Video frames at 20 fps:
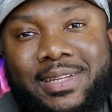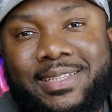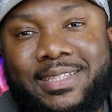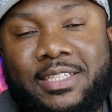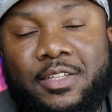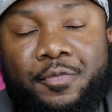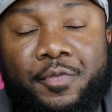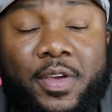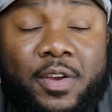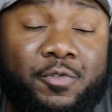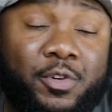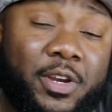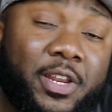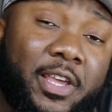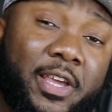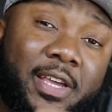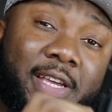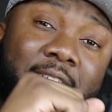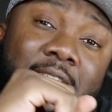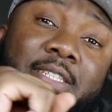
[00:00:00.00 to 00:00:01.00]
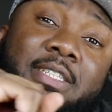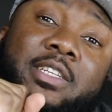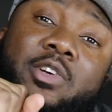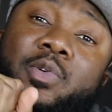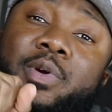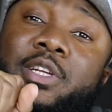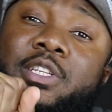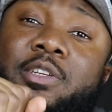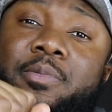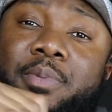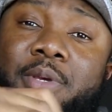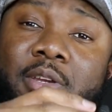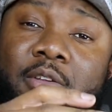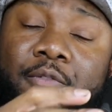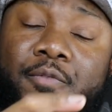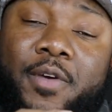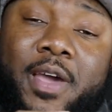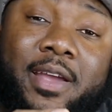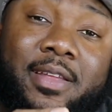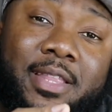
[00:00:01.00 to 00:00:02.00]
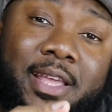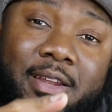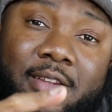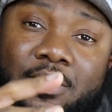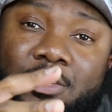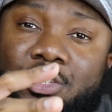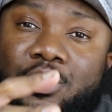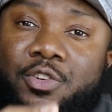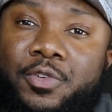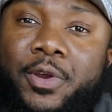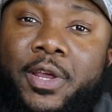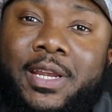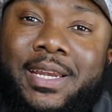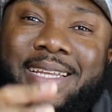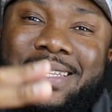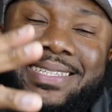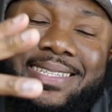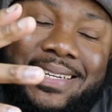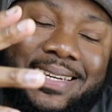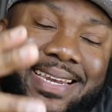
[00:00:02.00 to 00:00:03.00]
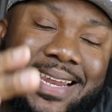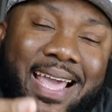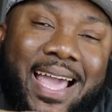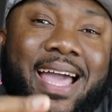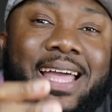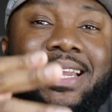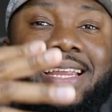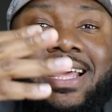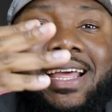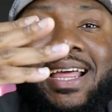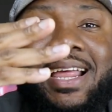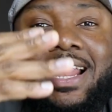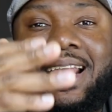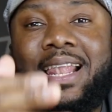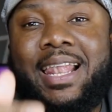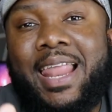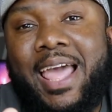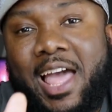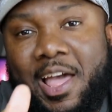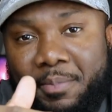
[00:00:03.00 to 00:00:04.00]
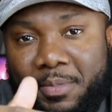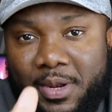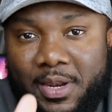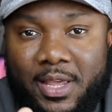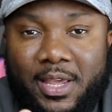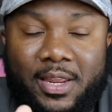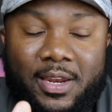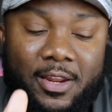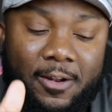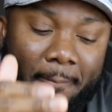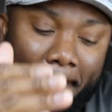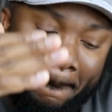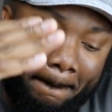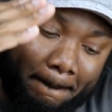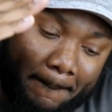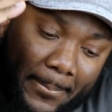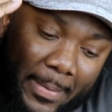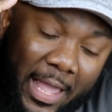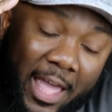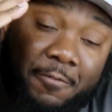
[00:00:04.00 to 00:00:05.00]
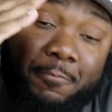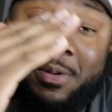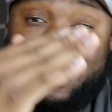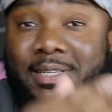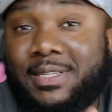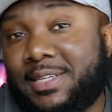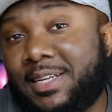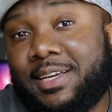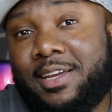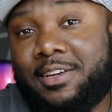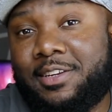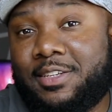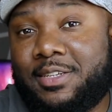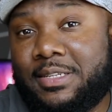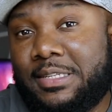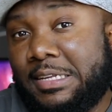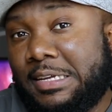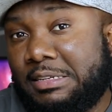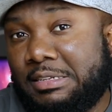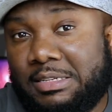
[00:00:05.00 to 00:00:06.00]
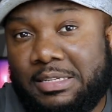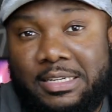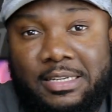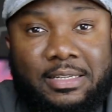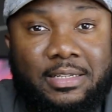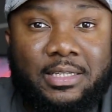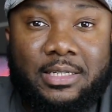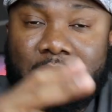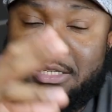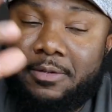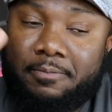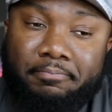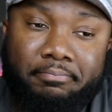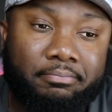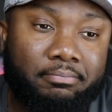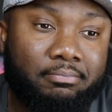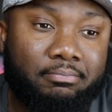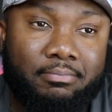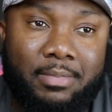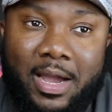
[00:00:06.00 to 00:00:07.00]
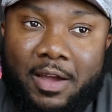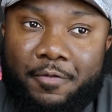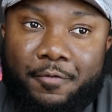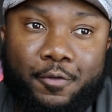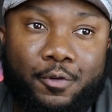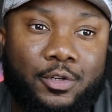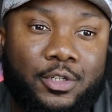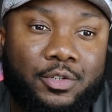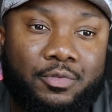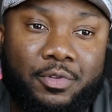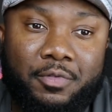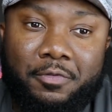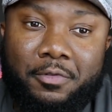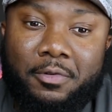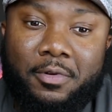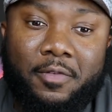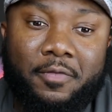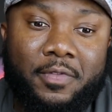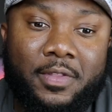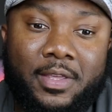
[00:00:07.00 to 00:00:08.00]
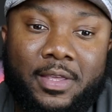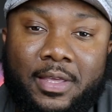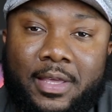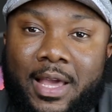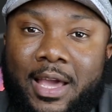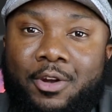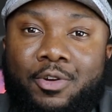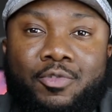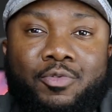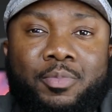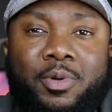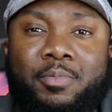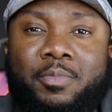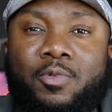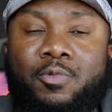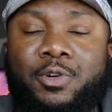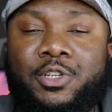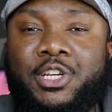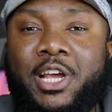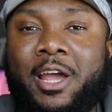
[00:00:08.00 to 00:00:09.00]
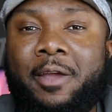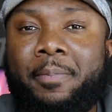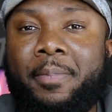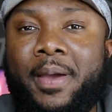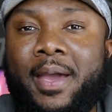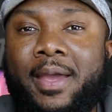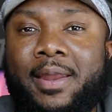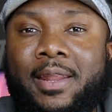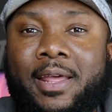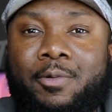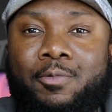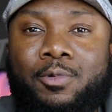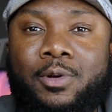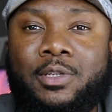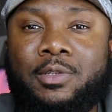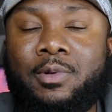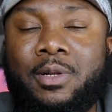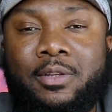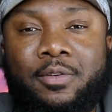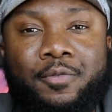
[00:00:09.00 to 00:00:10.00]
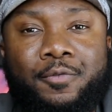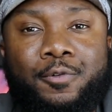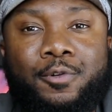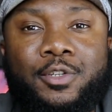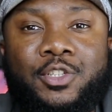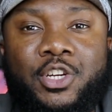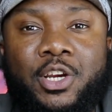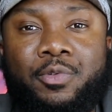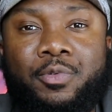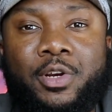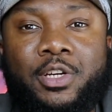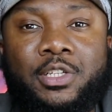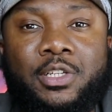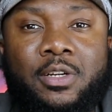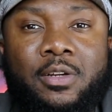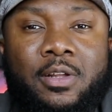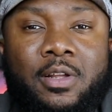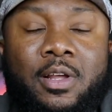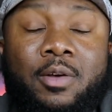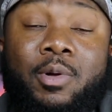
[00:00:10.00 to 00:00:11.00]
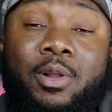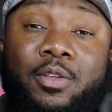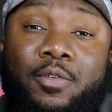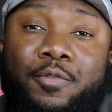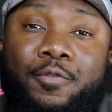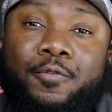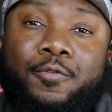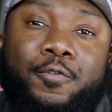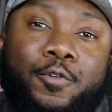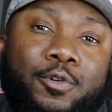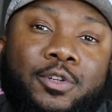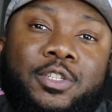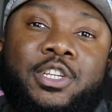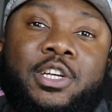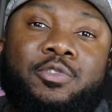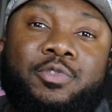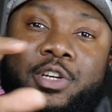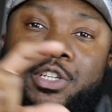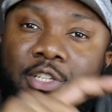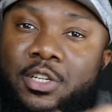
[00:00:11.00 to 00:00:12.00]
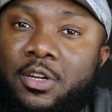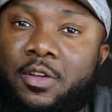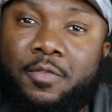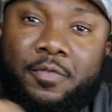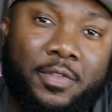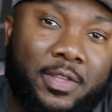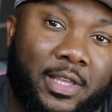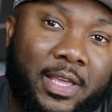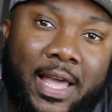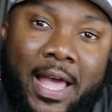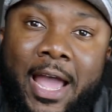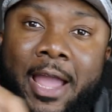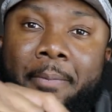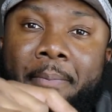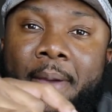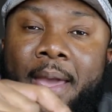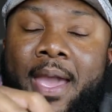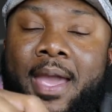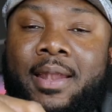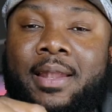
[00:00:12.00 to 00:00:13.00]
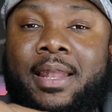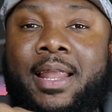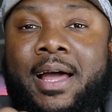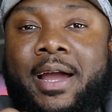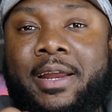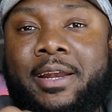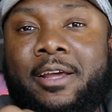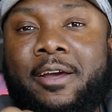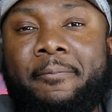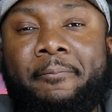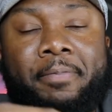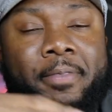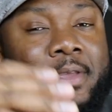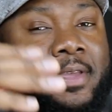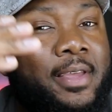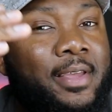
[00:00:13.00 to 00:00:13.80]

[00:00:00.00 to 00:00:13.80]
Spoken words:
least favorite here is going to be the fact that the screen is not laminated. I've been singing this thing since my first review of I don't remember which iPad that was, or the first generation of the iPad lineup.